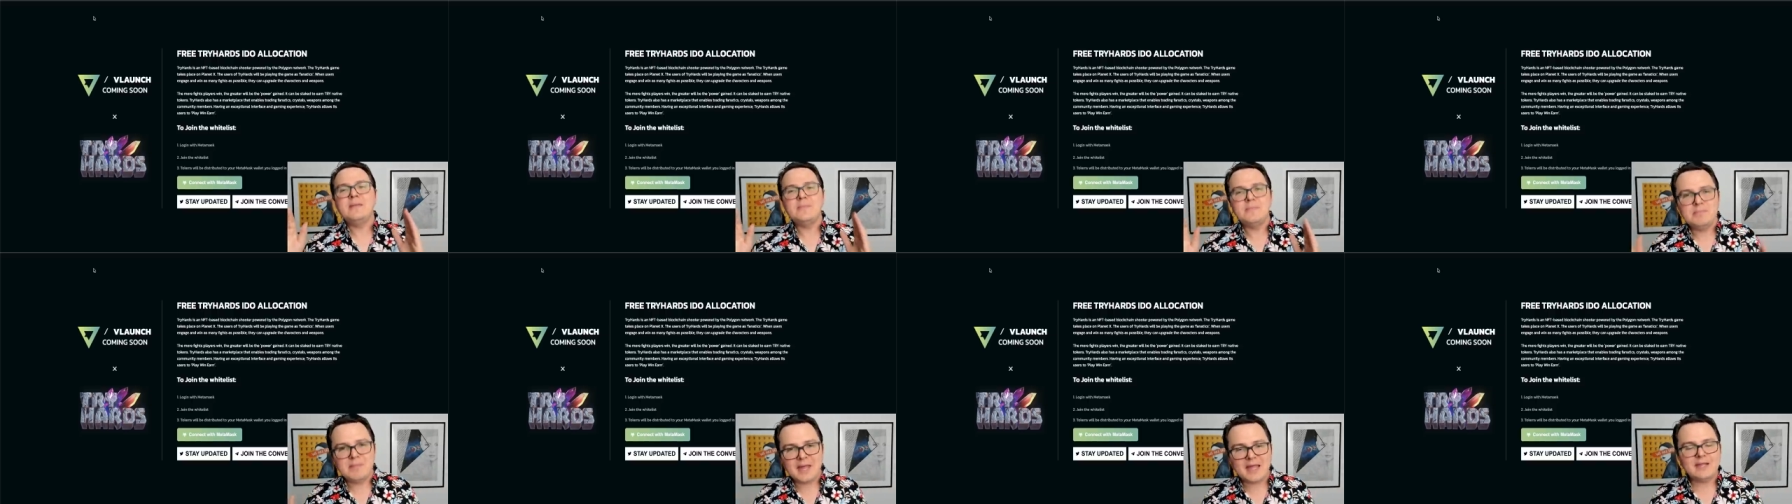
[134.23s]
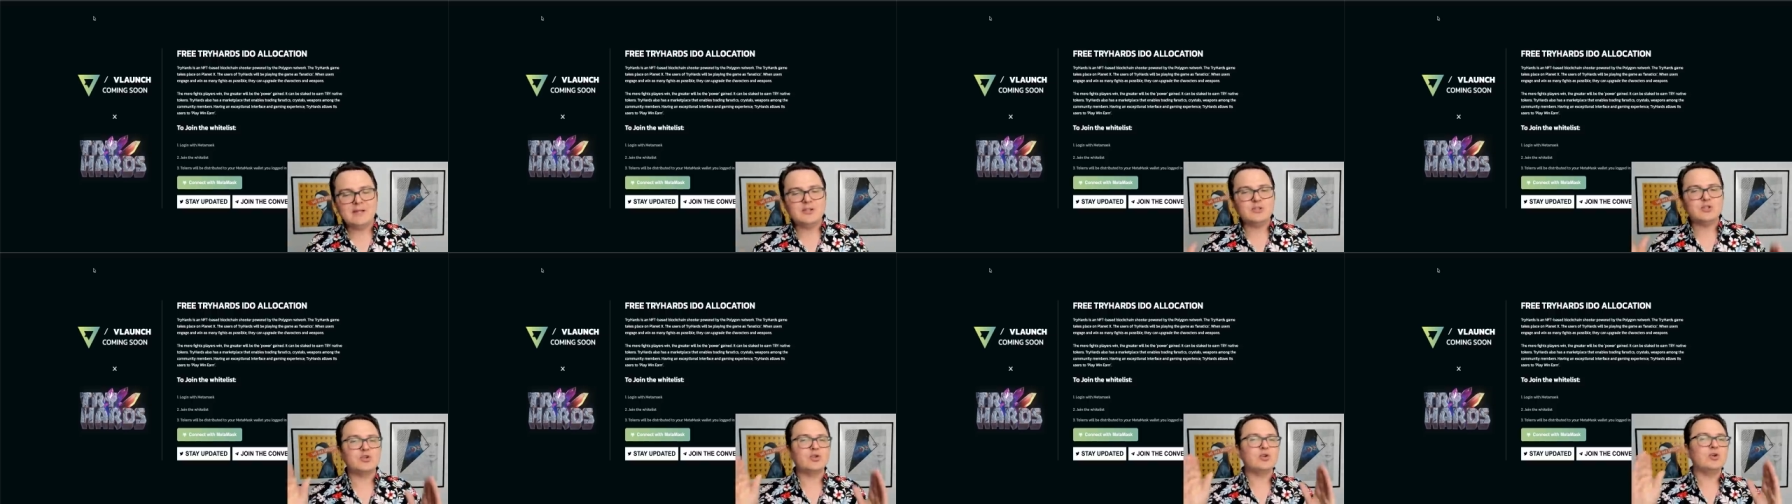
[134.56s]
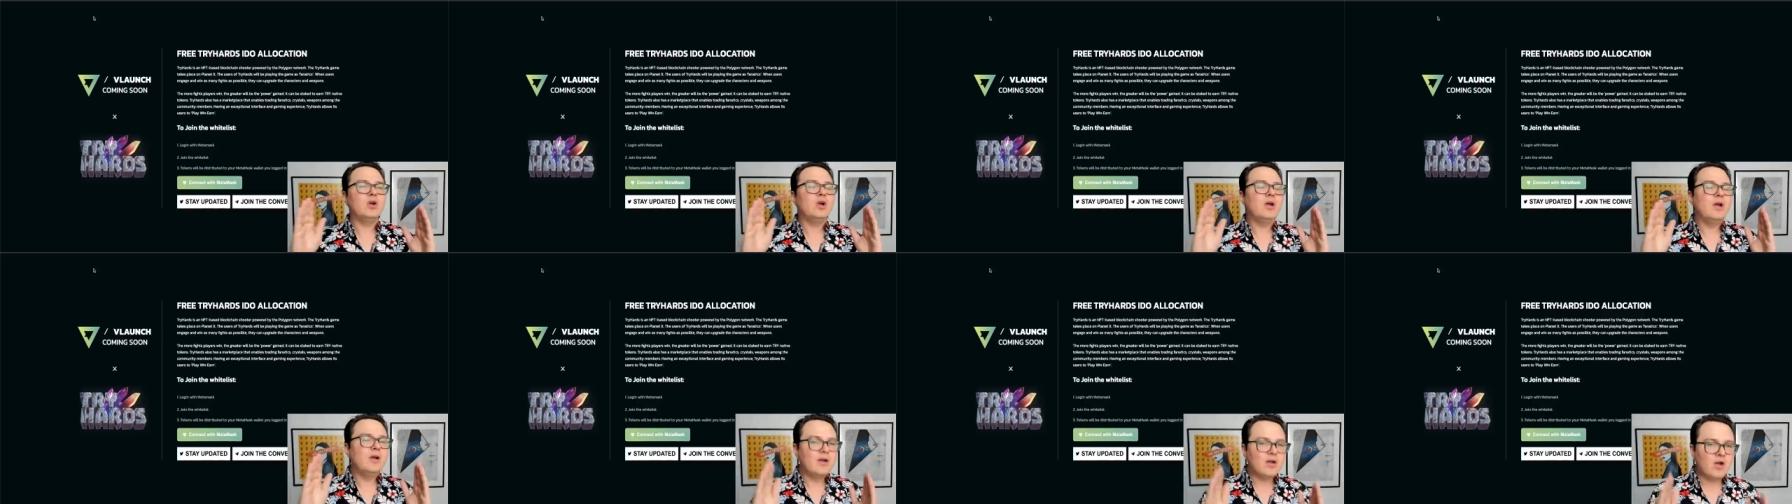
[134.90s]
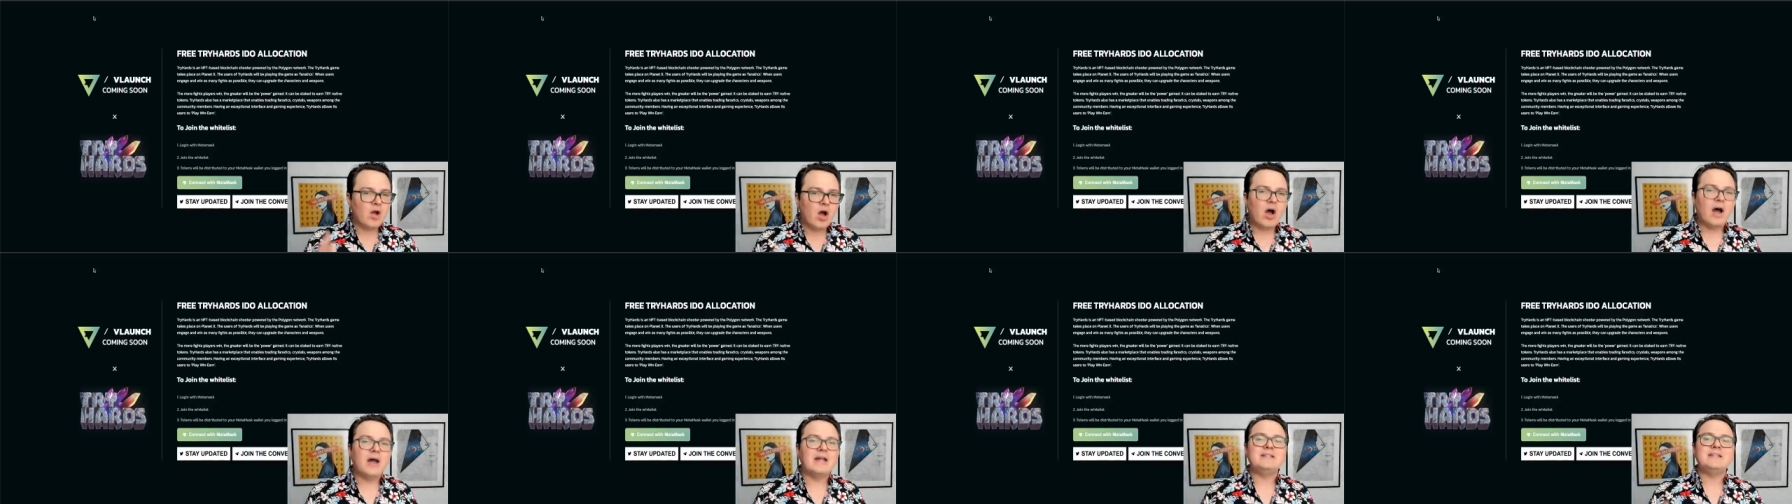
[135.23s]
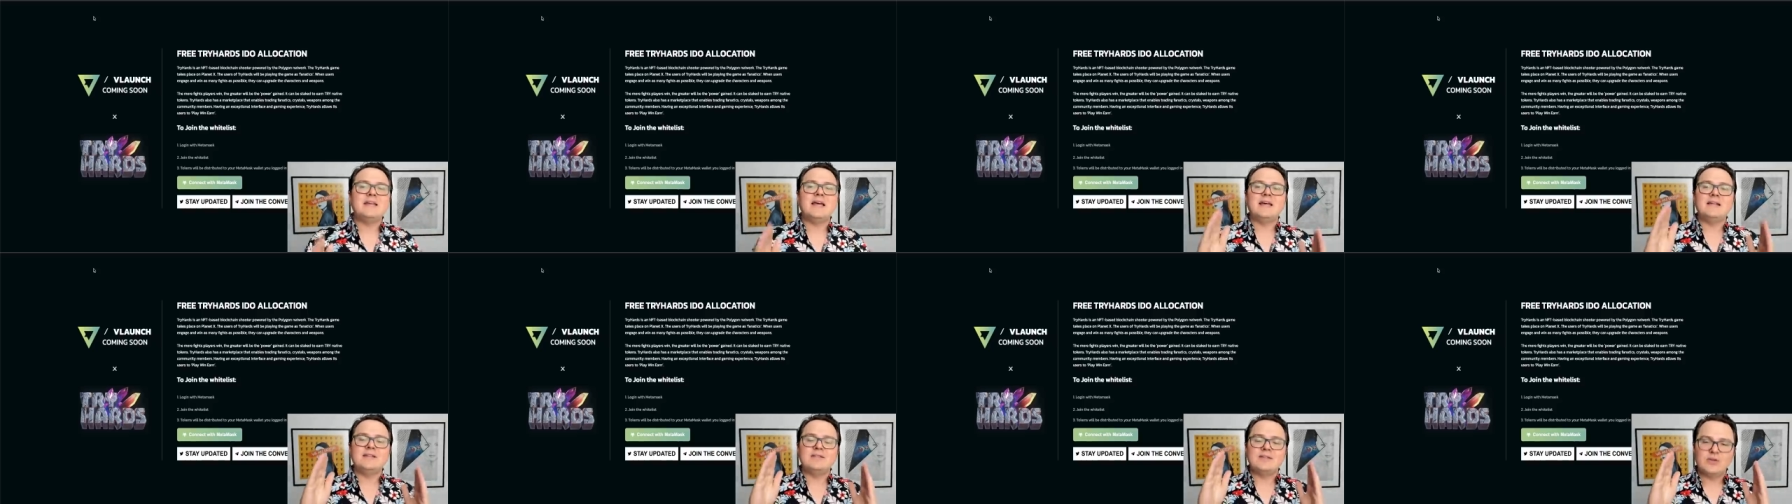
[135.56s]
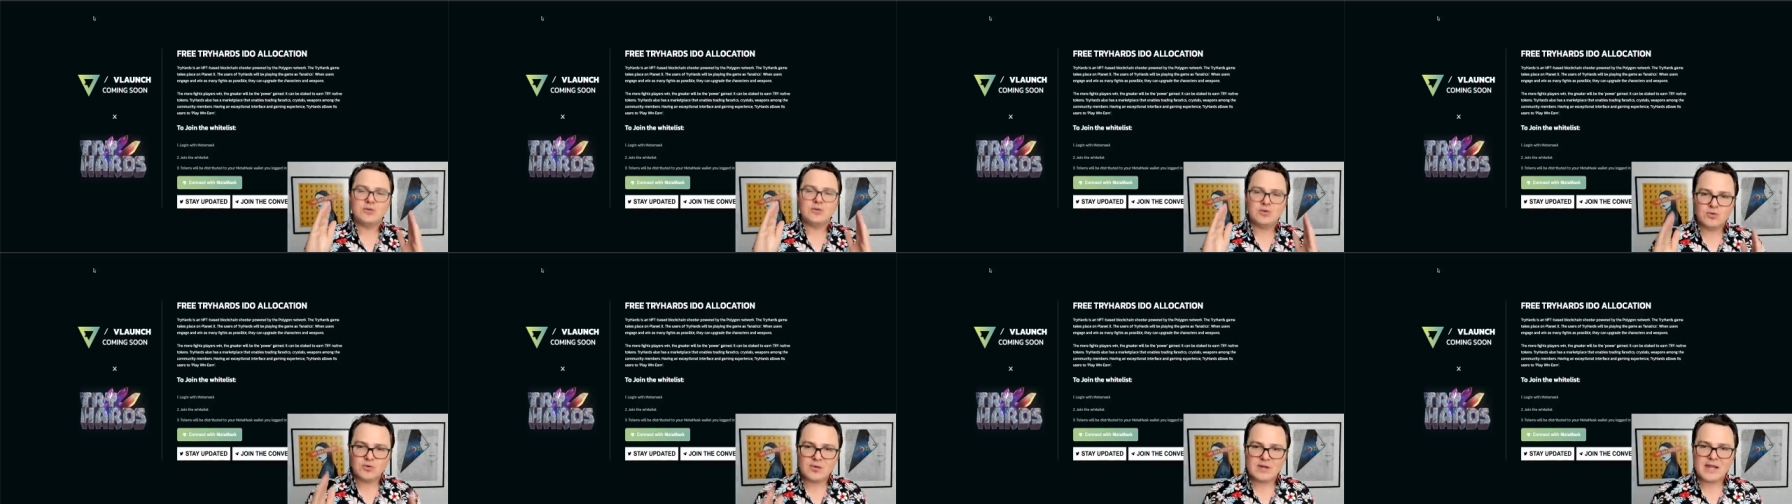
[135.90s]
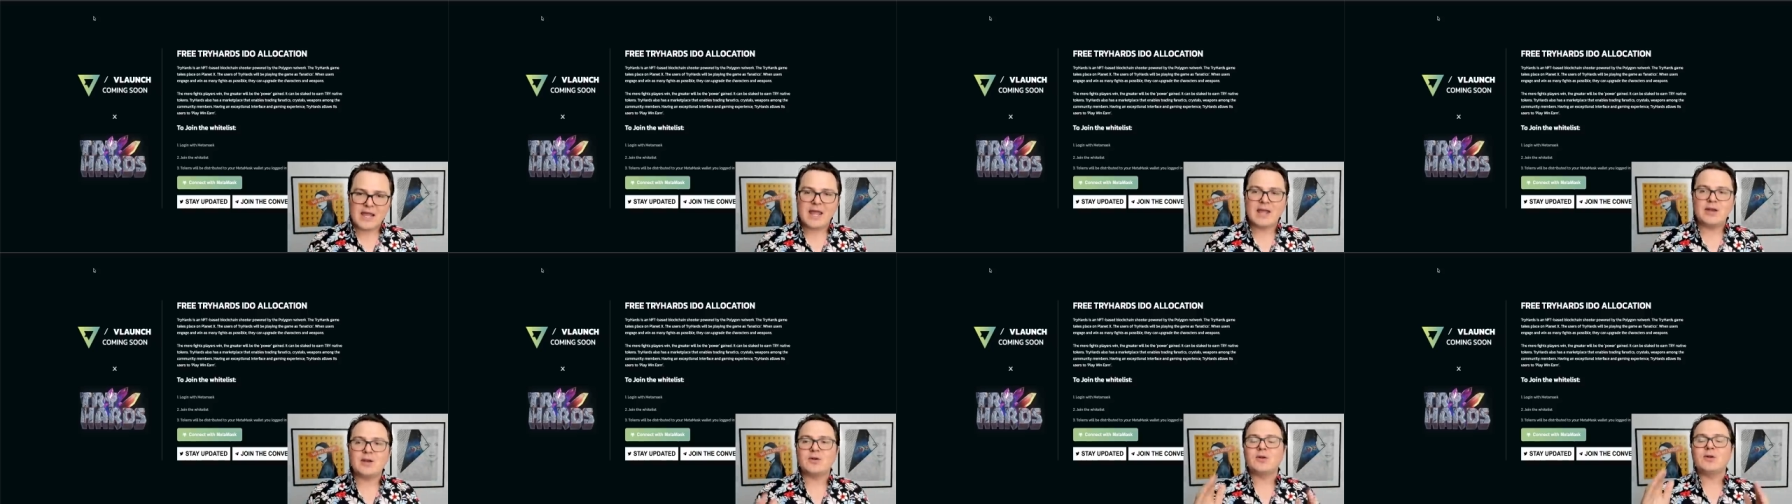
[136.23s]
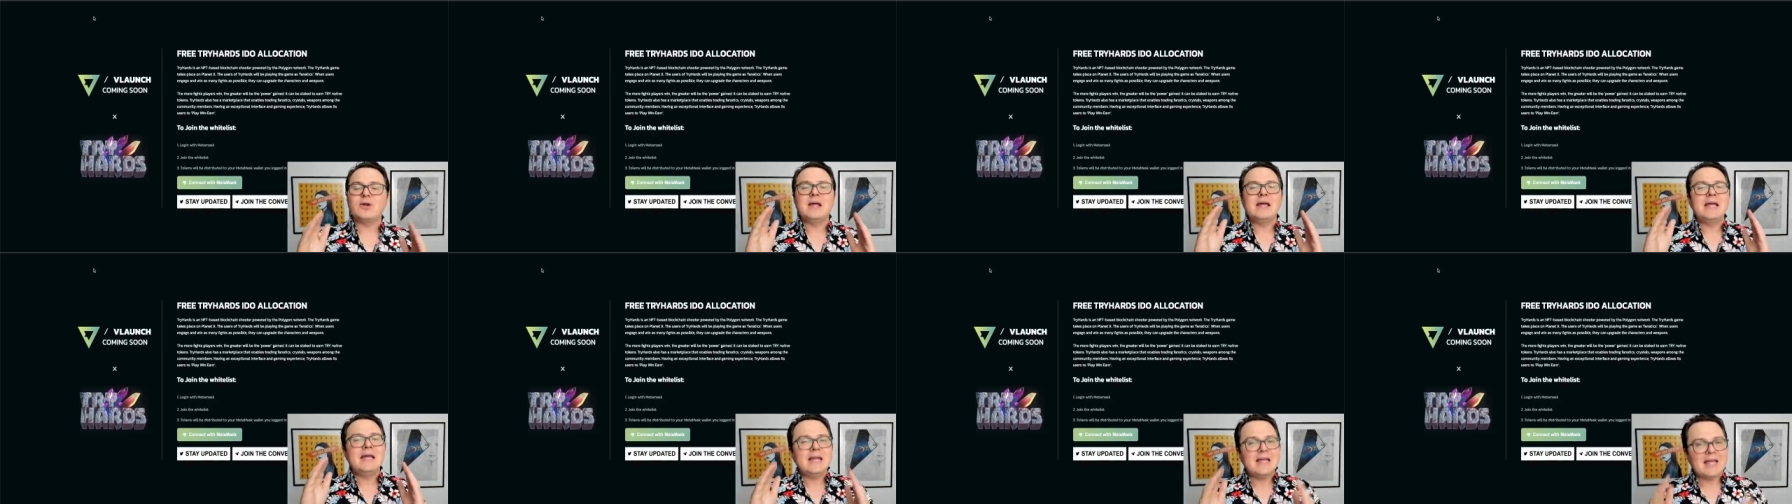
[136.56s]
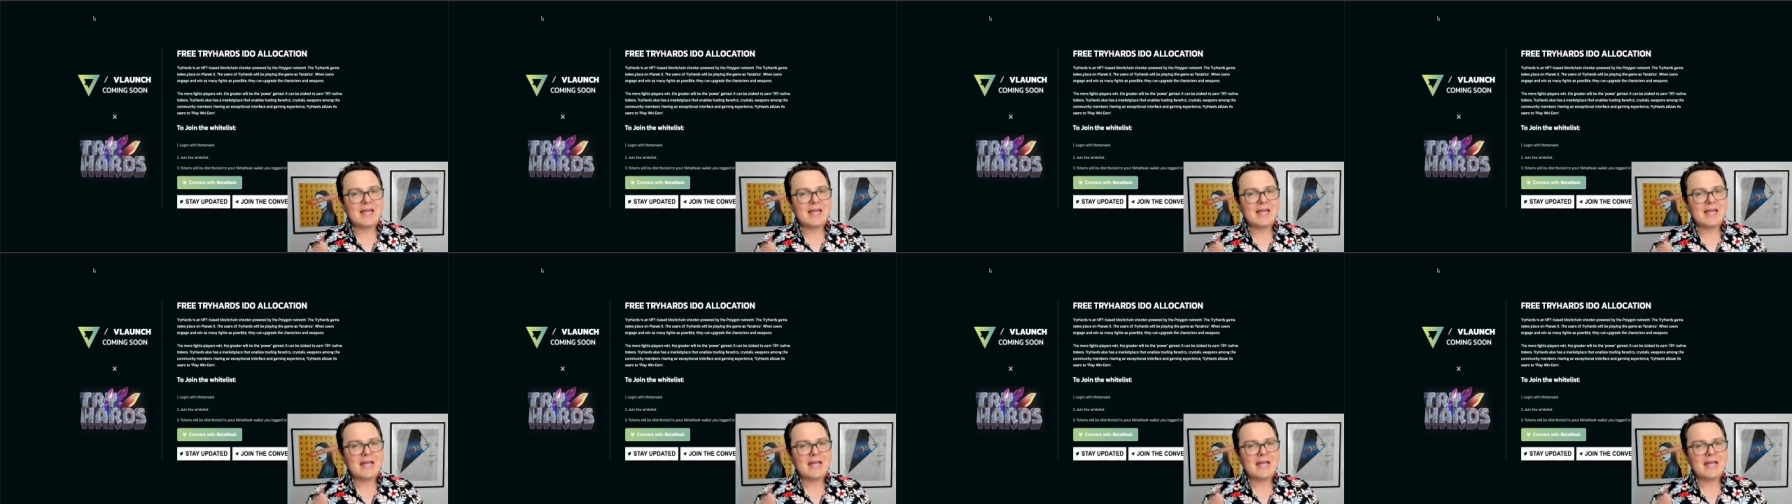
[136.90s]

major content creator